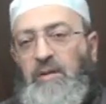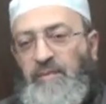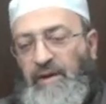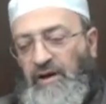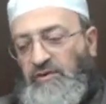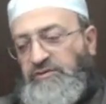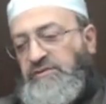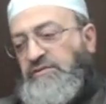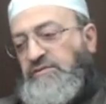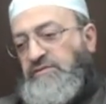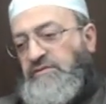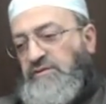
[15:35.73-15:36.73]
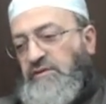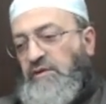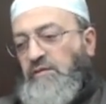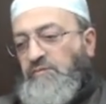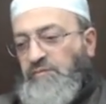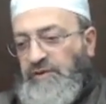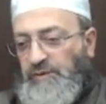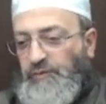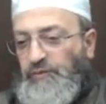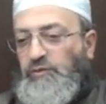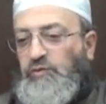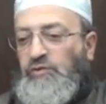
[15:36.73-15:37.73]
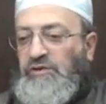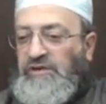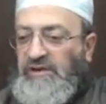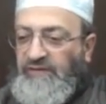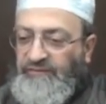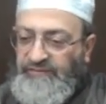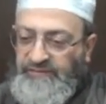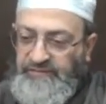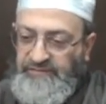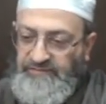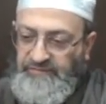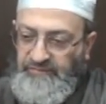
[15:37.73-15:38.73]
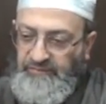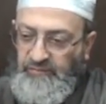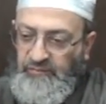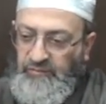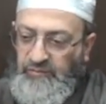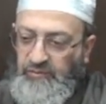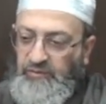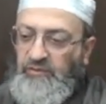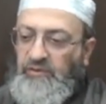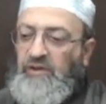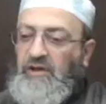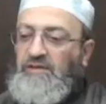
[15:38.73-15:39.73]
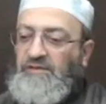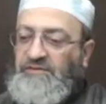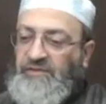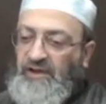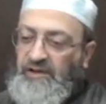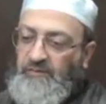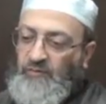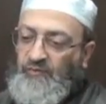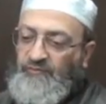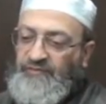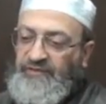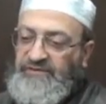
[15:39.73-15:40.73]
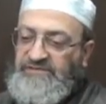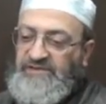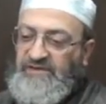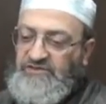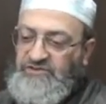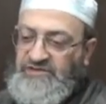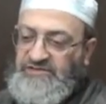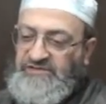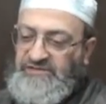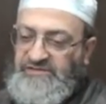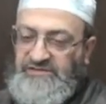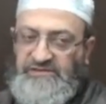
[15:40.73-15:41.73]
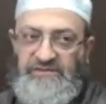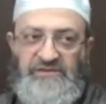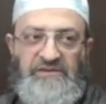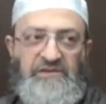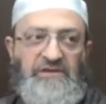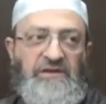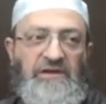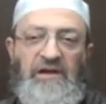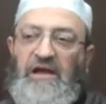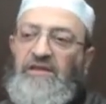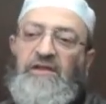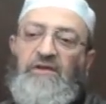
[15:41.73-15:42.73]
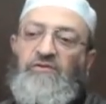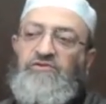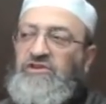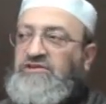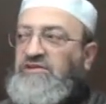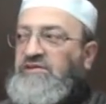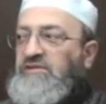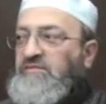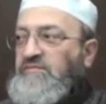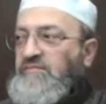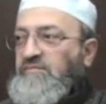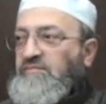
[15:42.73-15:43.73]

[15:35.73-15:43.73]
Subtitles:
about people who lived at the time of Isa, Jesus, and they rejected him.